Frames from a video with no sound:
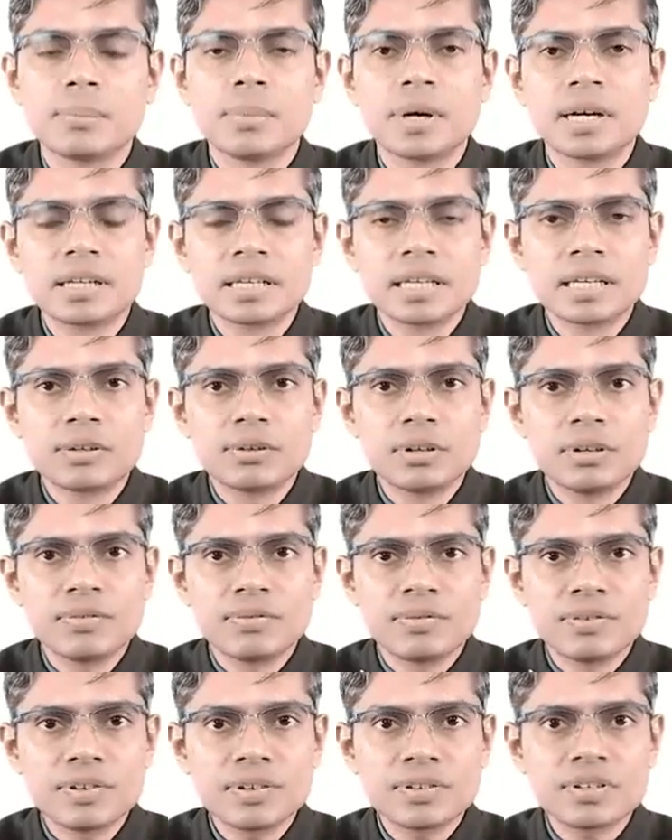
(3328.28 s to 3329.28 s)
but it will
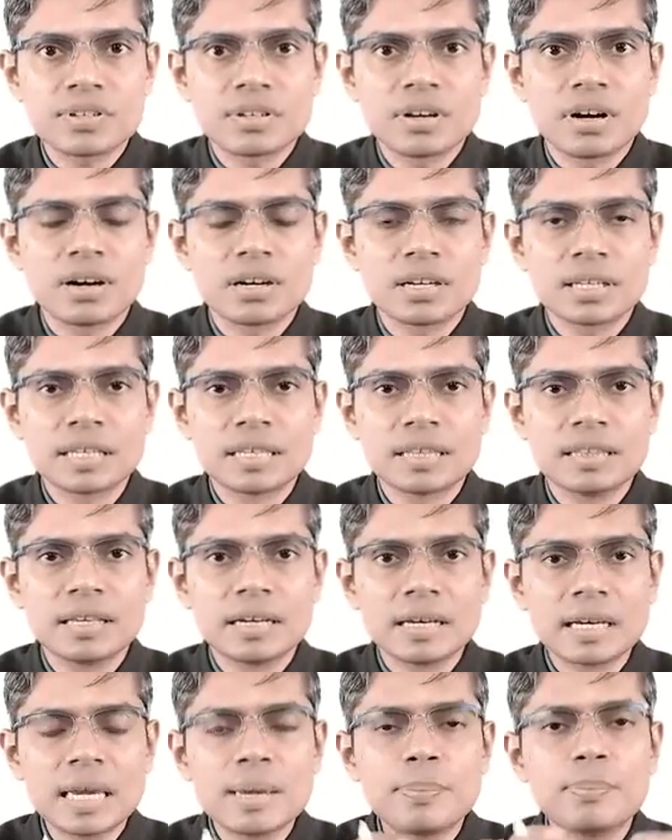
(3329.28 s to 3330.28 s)
first start in
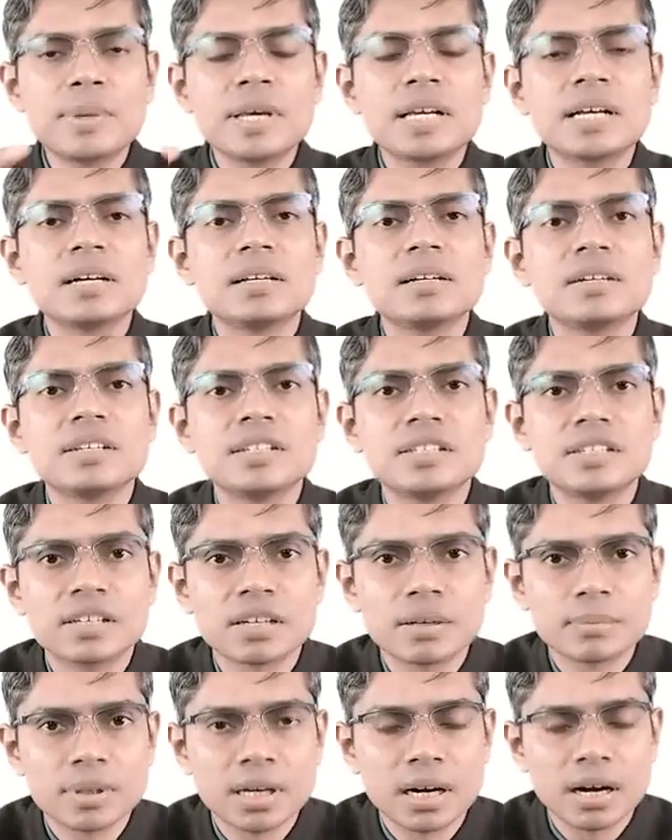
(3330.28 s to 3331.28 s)
the apical
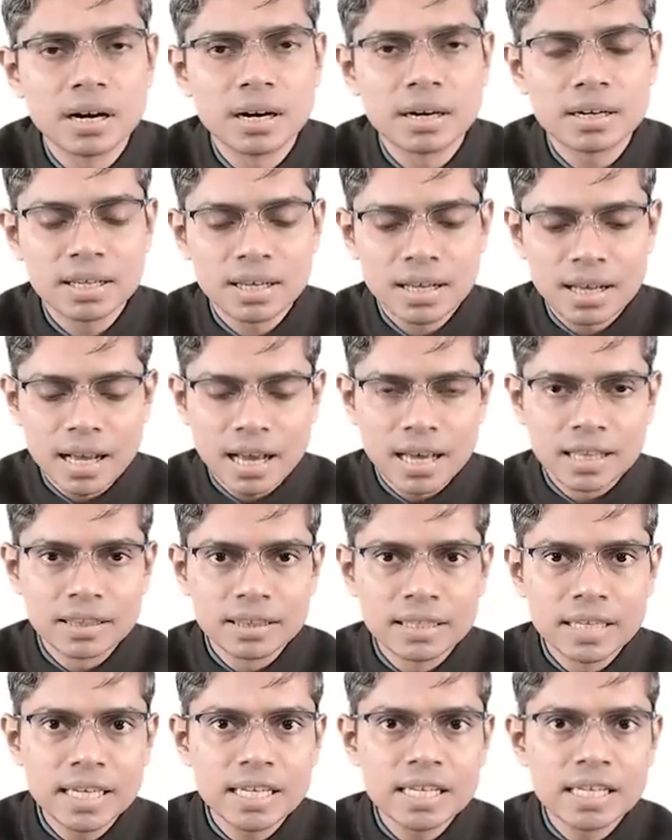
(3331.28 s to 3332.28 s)
region of the heart
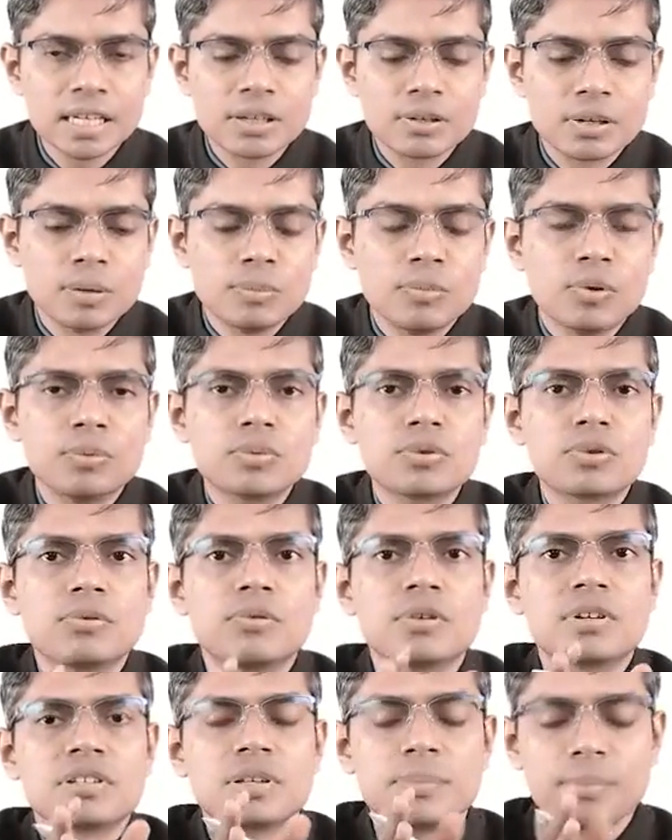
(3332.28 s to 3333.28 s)
and then it will move
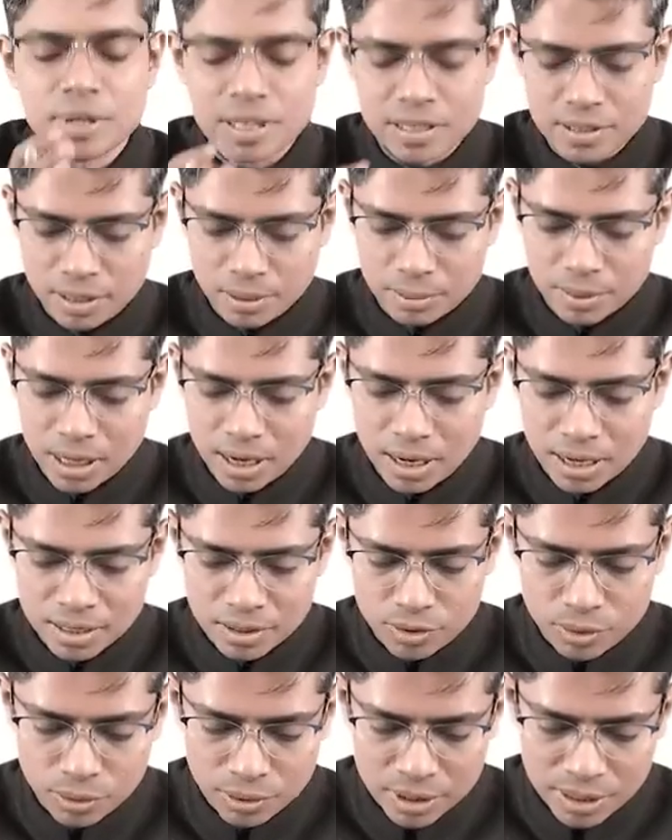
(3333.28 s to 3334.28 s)
towards the base of the
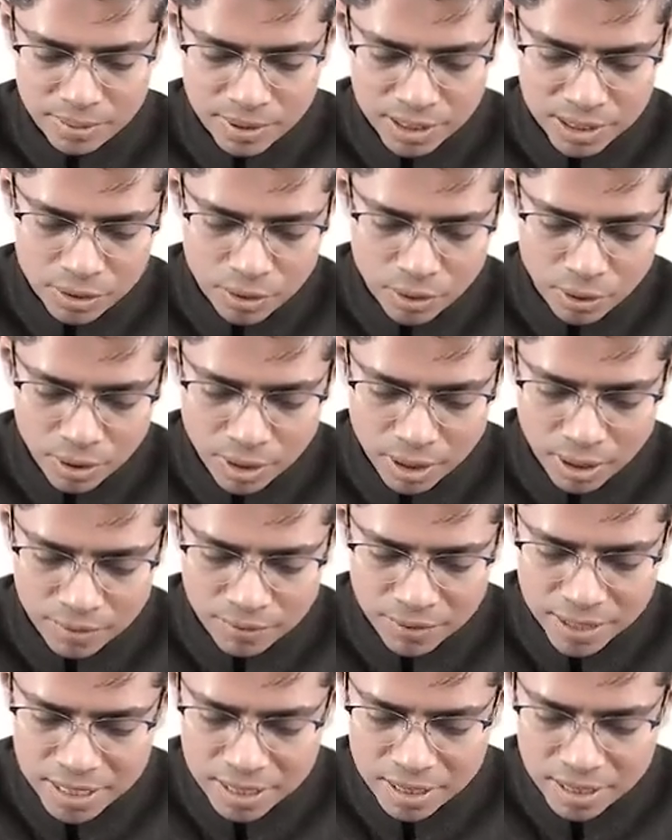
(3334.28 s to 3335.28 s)
heart. So if I draw
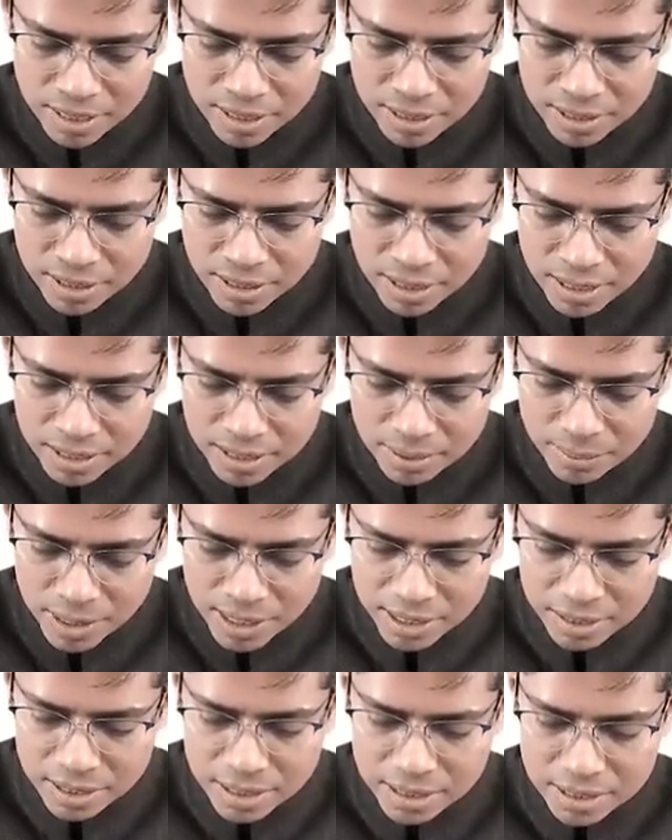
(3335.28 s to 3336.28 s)
a ventricle diagram
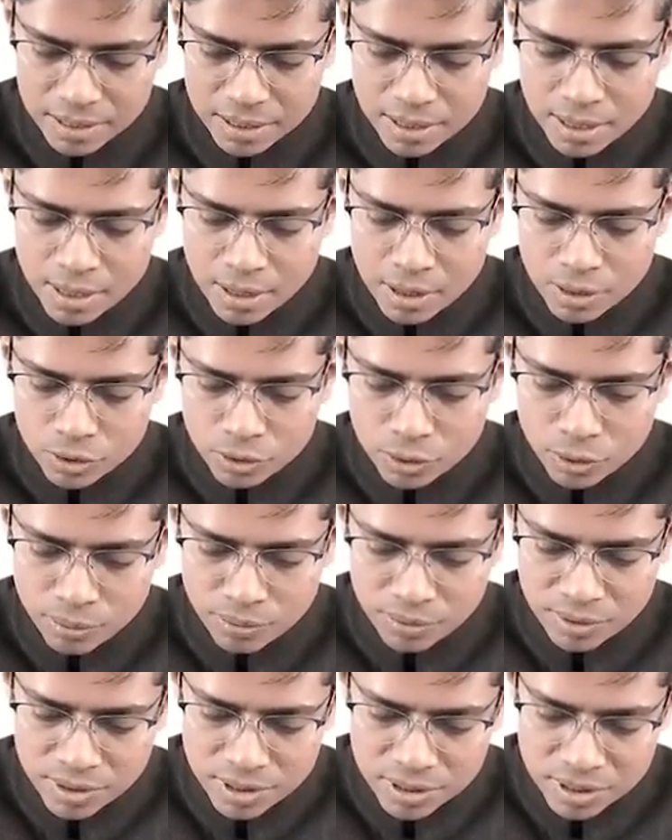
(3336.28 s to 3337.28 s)
like this, so
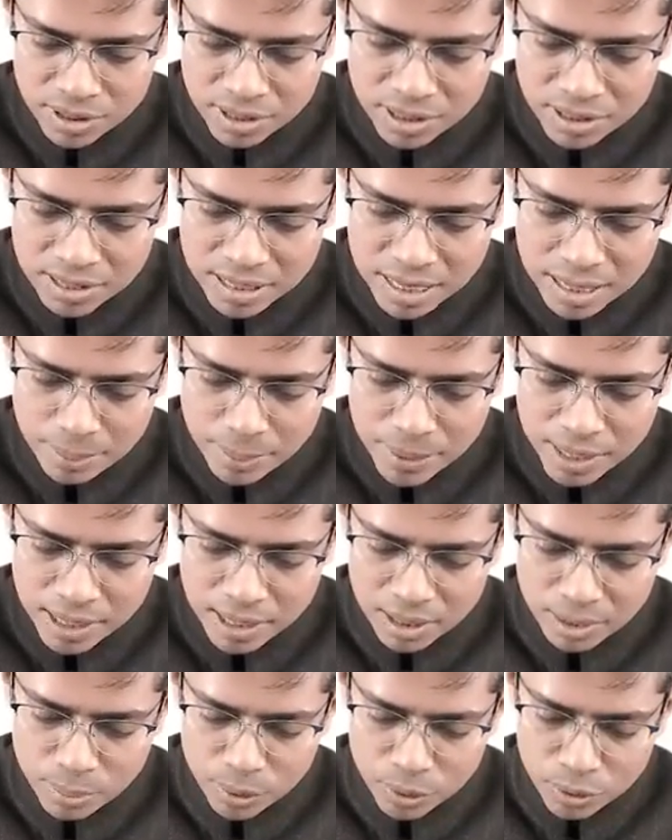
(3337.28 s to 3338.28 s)
first this
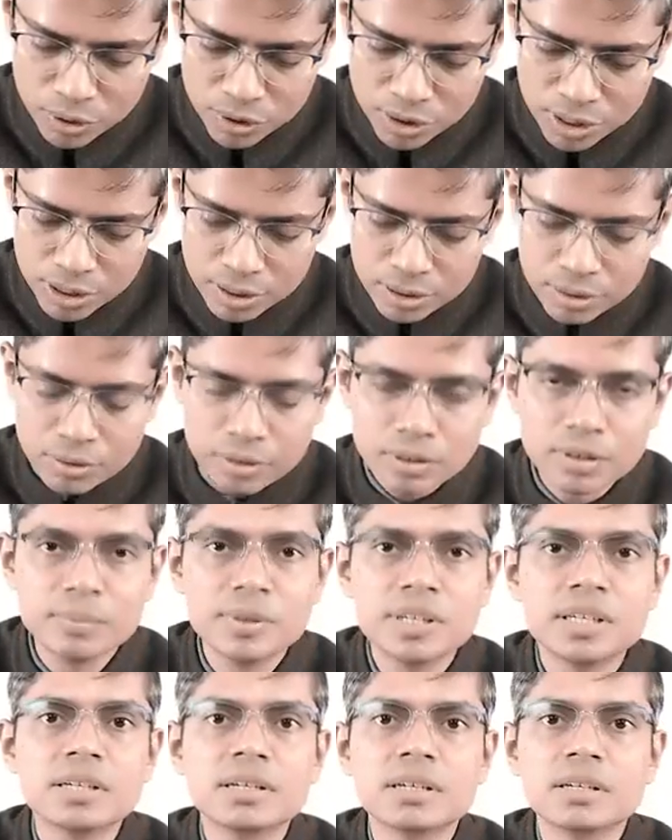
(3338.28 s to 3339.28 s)
apical portion will
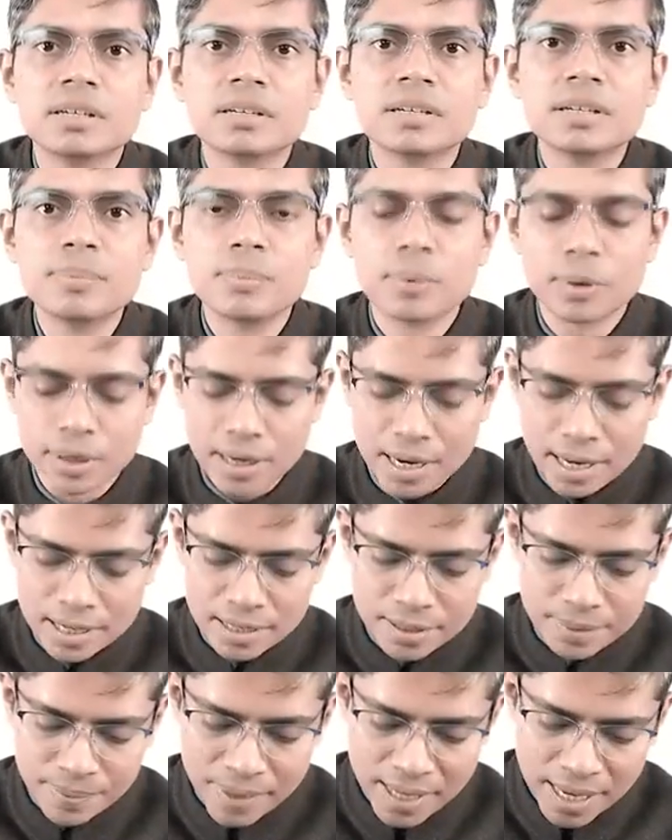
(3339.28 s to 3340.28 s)
be
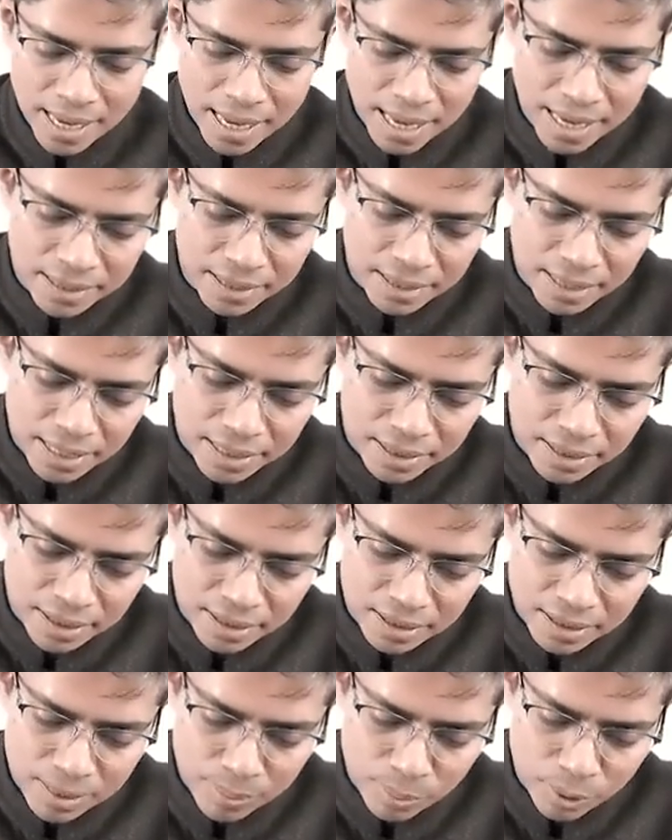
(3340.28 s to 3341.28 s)
repolarized and then
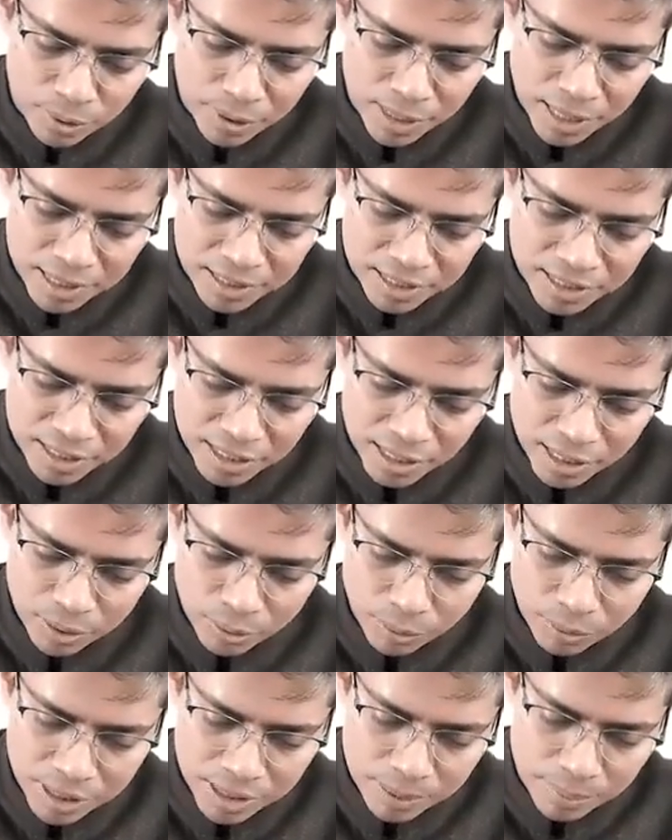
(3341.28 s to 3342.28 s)
the
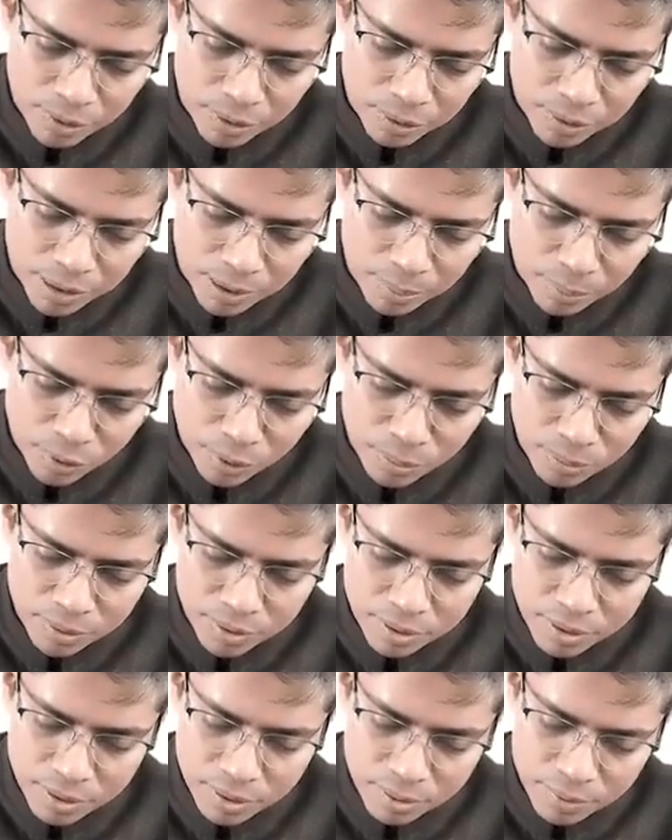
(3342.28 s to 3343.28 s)
repolarization wave will move
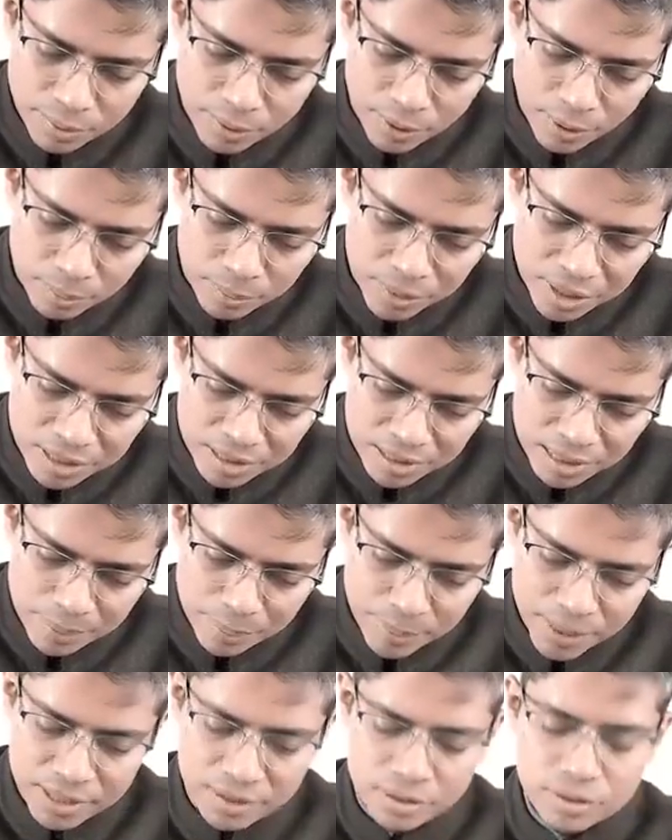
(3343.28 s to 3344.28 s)
from this
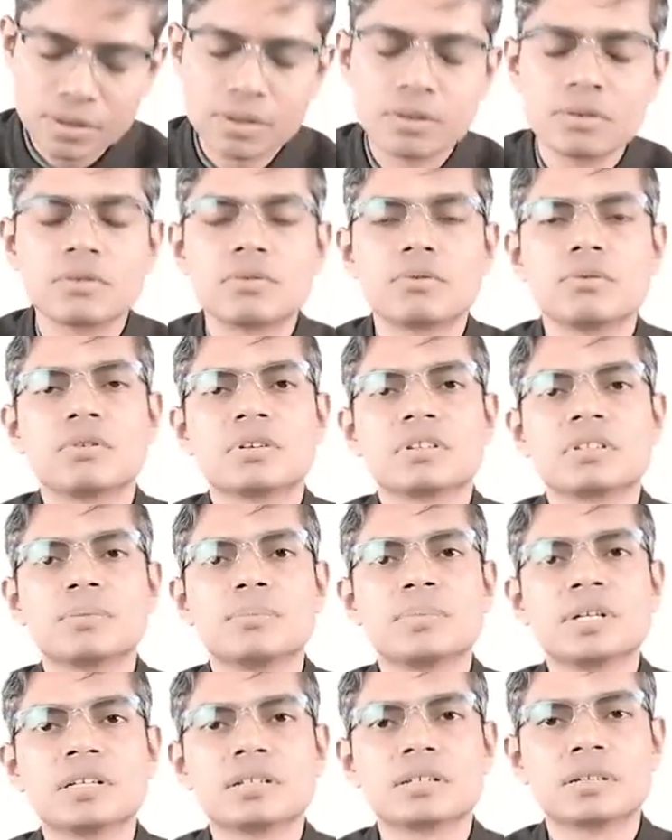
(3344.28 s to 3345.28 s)
apex towards the
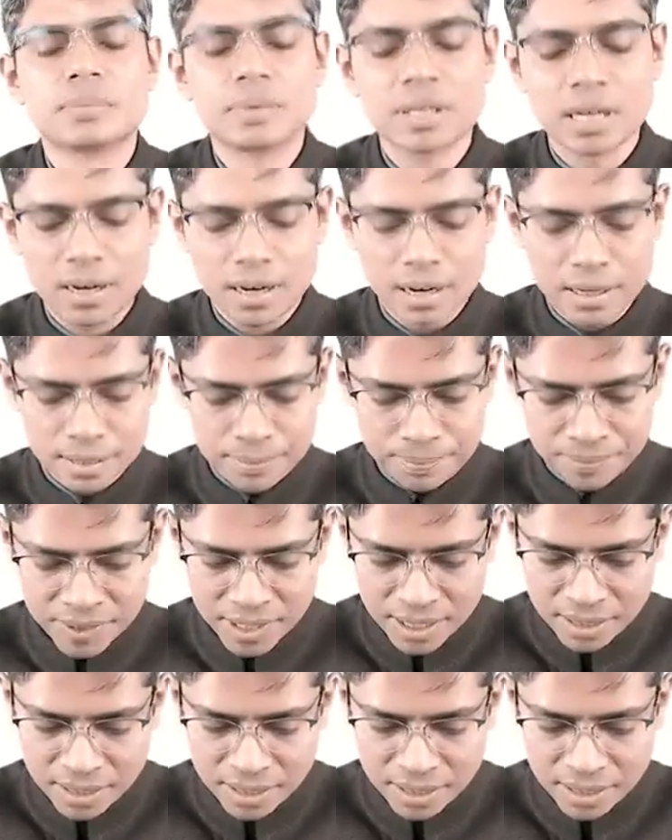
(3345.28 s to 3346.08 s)
base of the heart.